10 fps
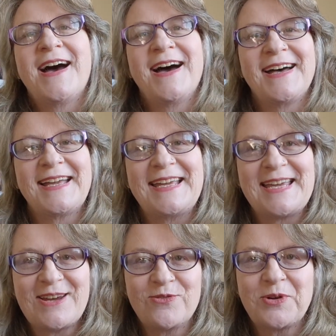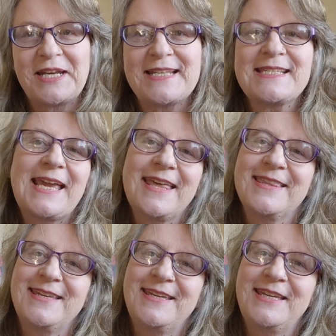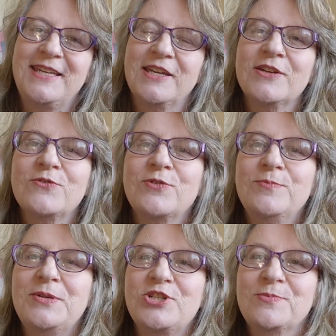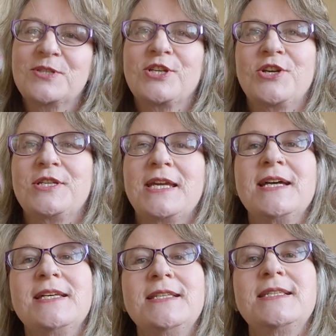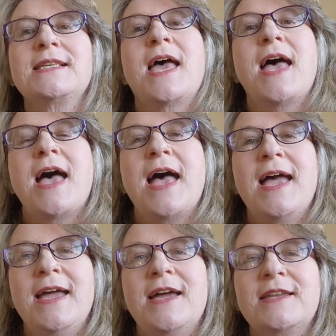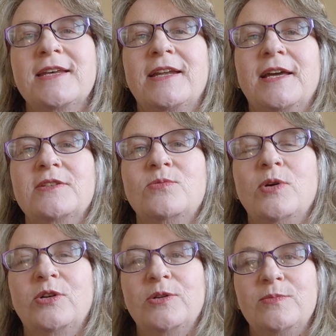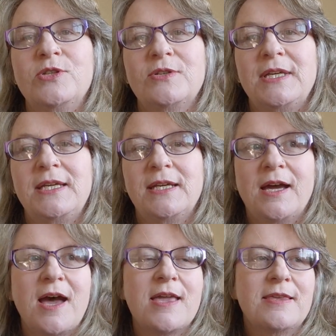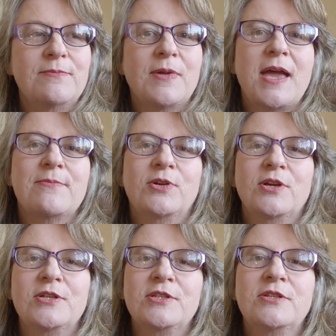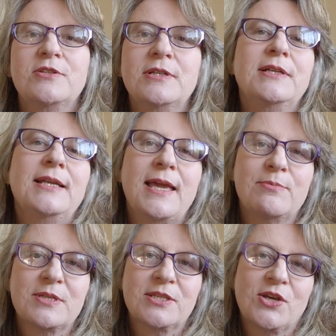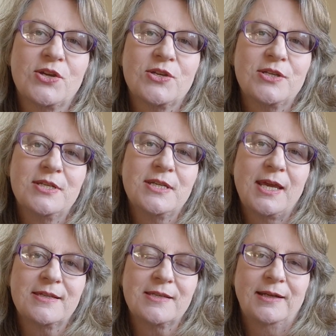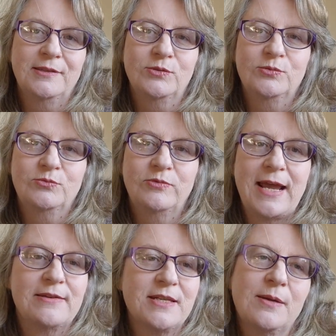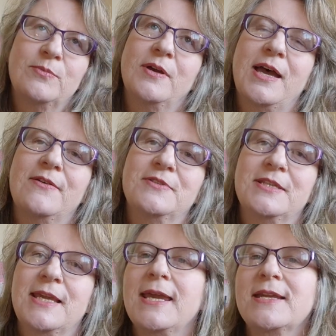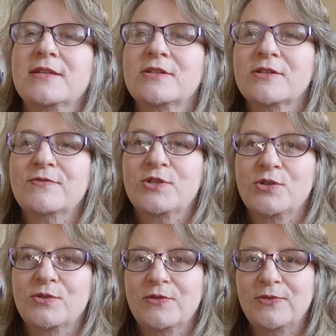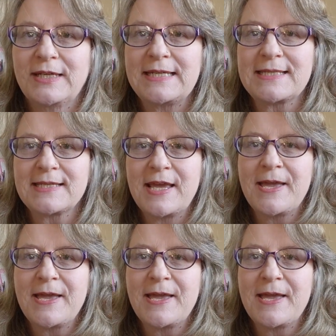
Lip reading: Hi everyone, it's Kathy here from Bishopstone Yarns, and I'd like to welcome you here. I am going to do a little episode as a little roundup after the end of Tour de Fleece.